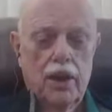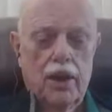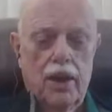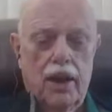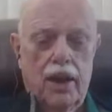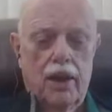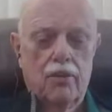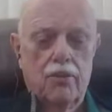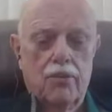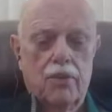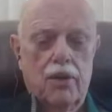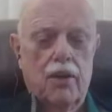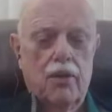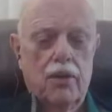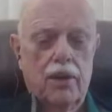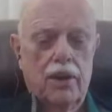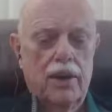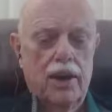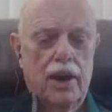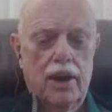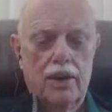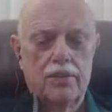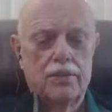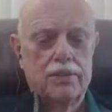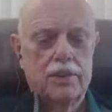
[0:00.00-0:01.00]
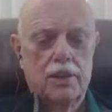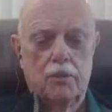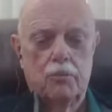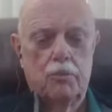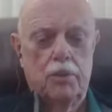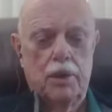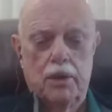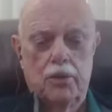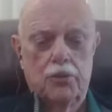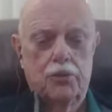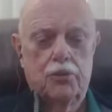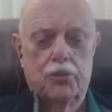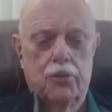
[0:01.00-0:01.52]
got a very nicely
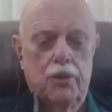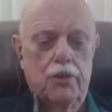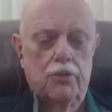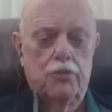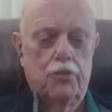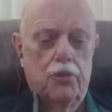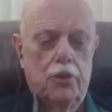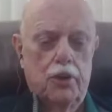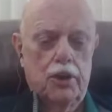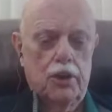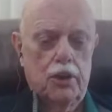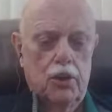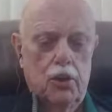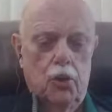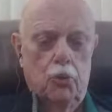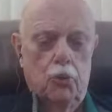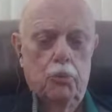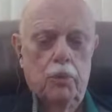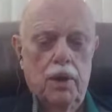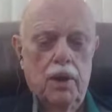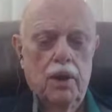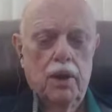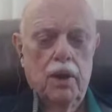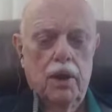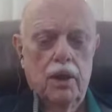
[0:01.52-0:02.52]
built 3 foot loop